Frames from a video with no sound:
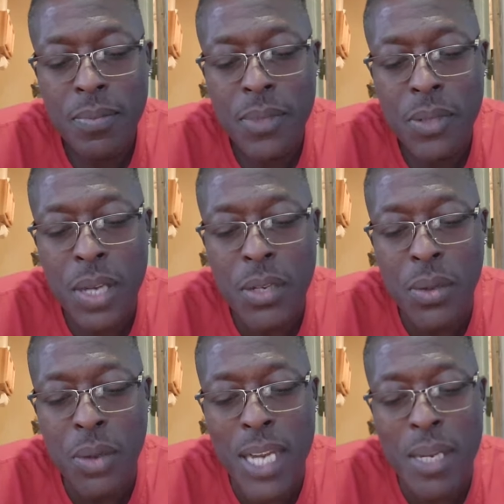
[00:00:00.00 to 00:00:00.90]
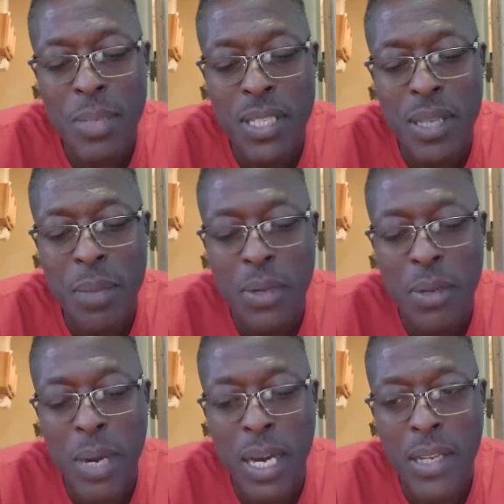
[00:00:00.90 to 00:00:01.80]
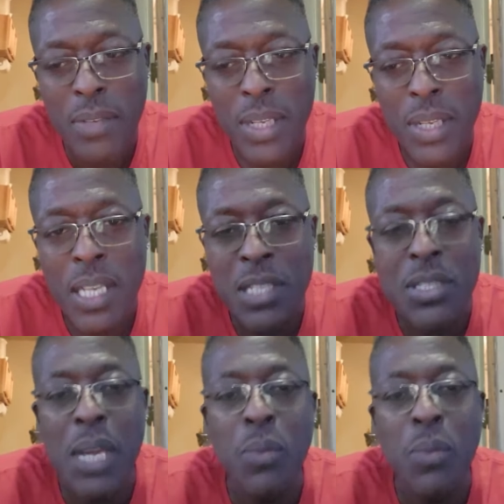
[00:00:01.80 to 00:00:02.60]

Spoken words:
So I knew there had to be something about it. It's just like